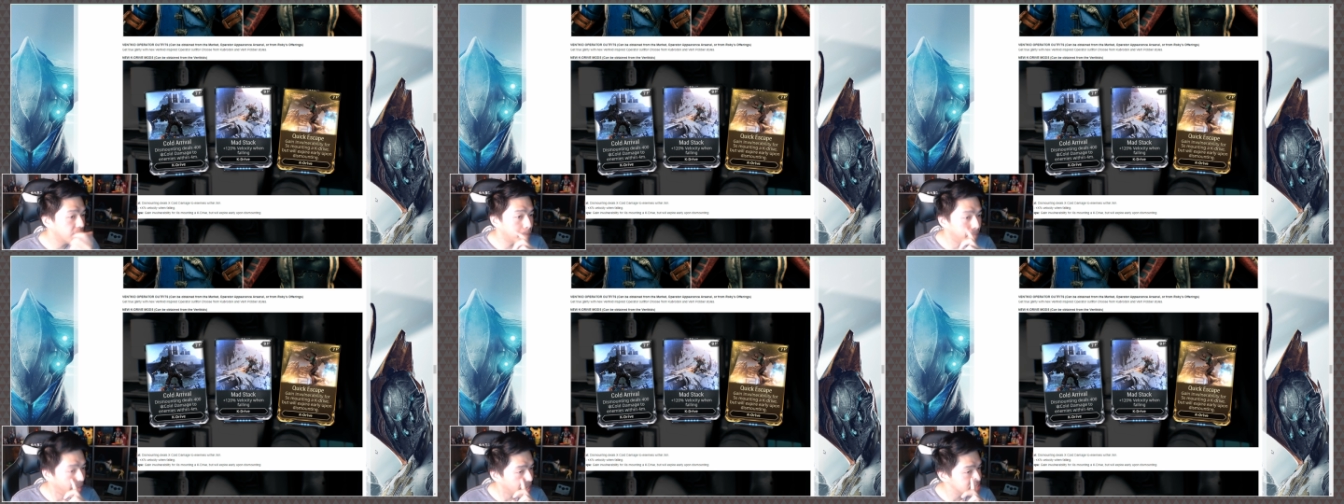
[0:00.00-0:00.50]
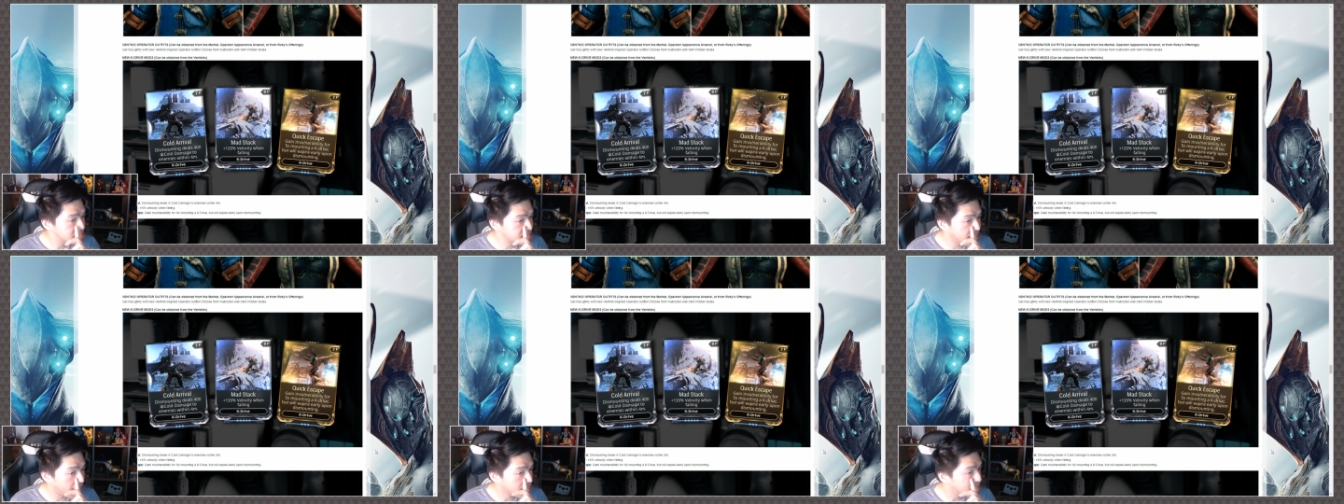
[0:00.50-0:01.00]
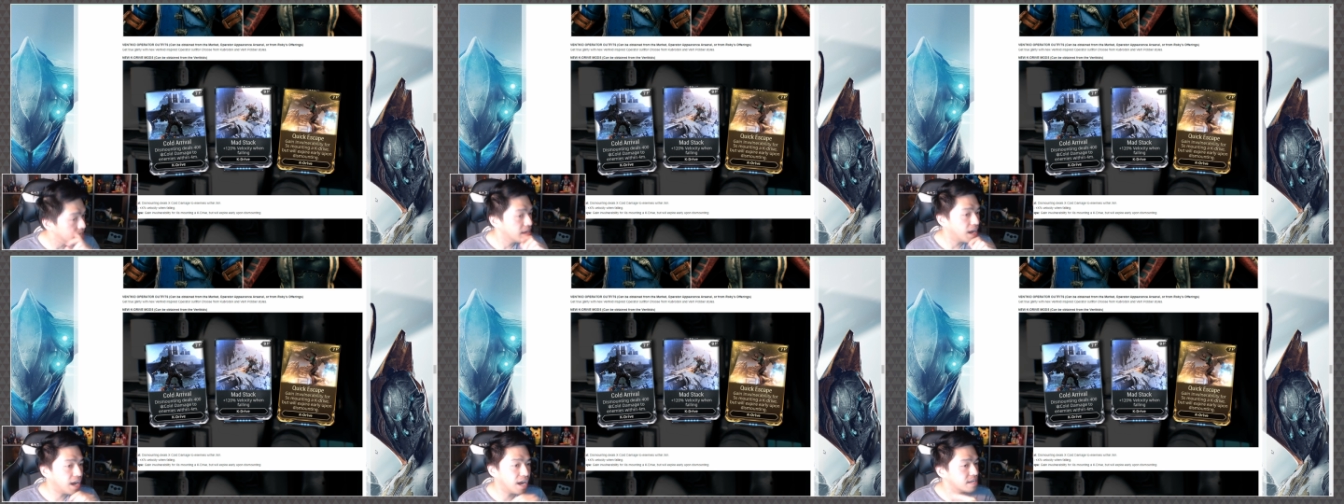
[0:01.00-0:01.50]
Mad Stack,
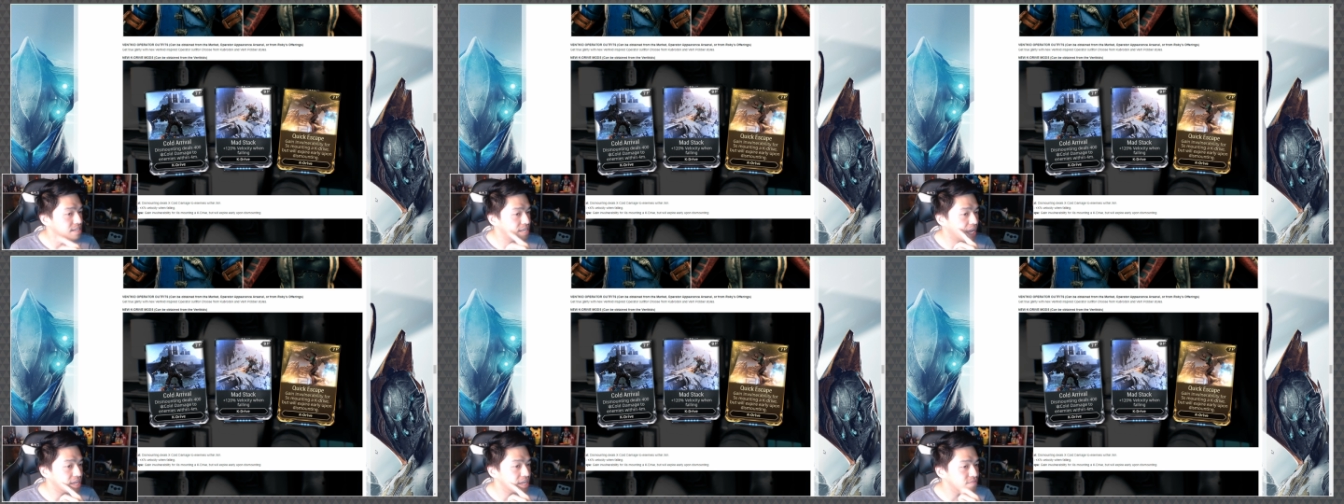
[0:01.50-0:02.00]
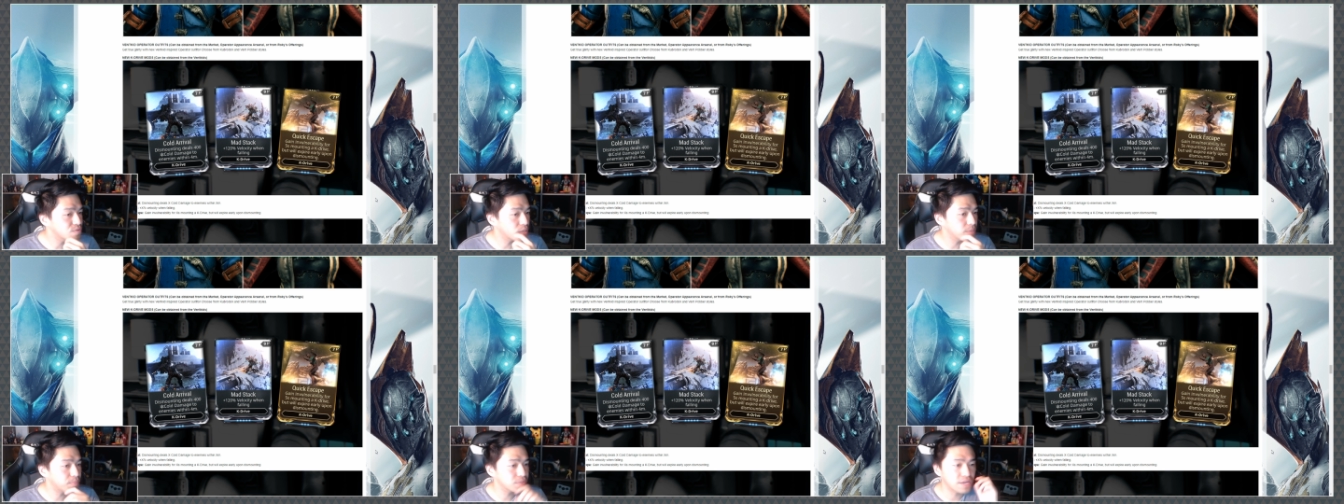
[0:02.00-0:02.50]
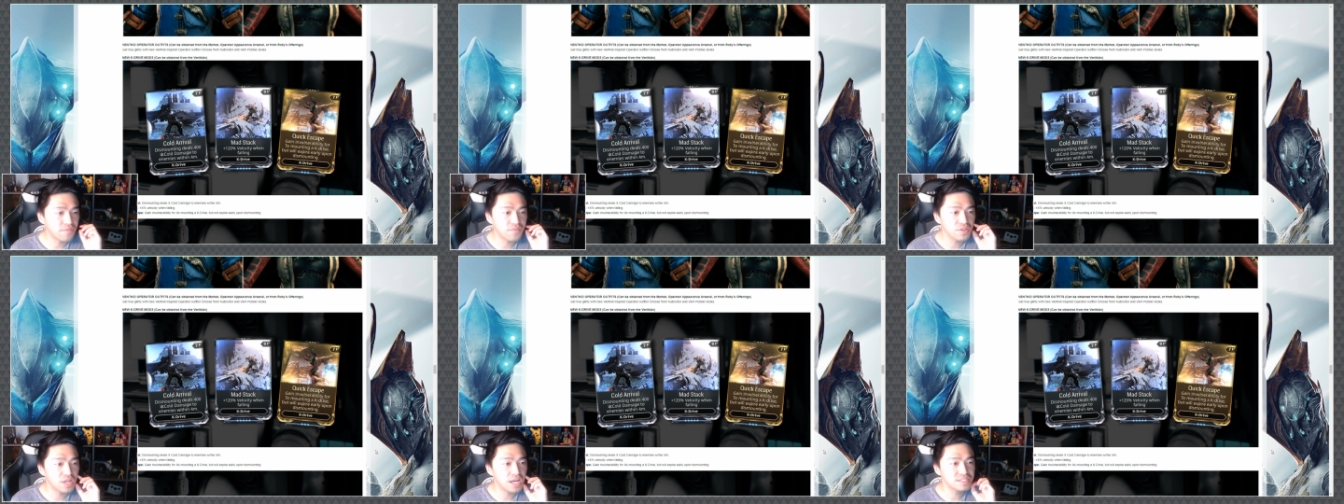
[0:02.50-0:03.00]
uh, negative 20%
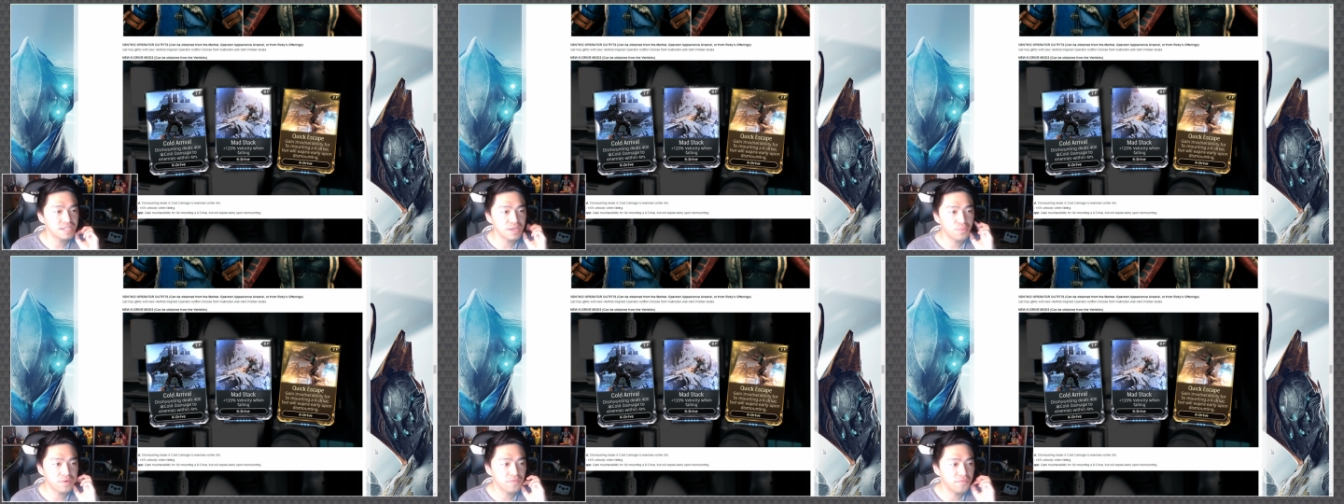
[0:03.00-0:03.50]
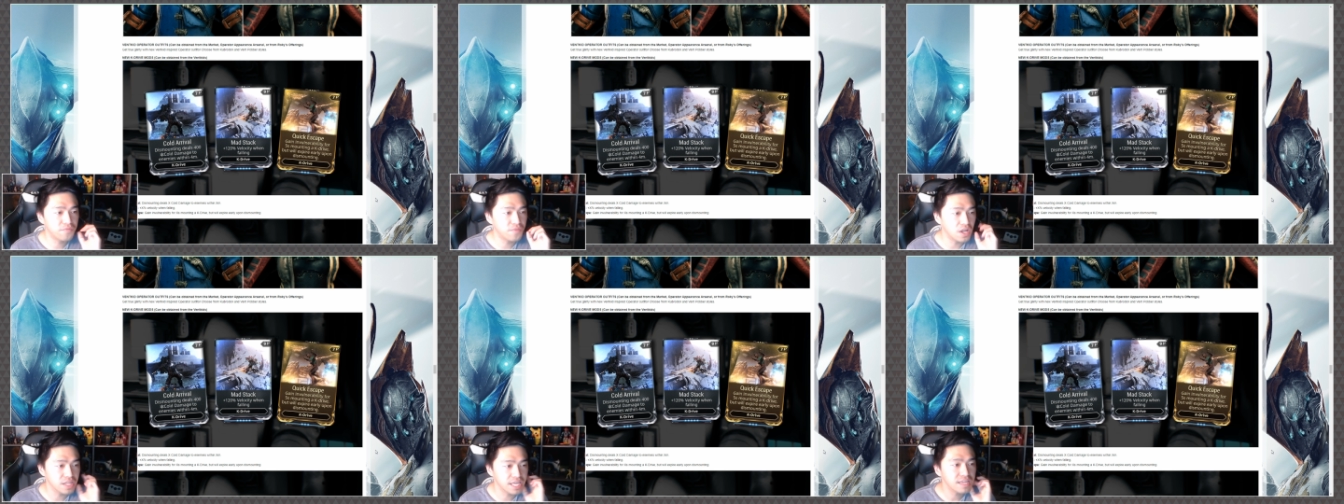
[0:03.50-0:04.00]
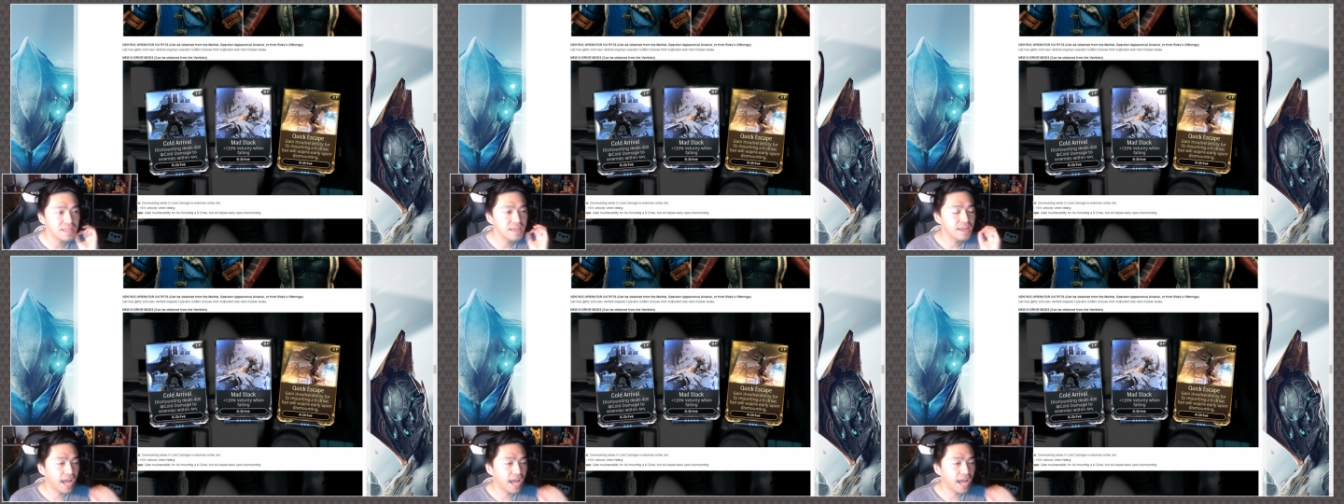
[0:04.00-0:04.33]
velocity when falling,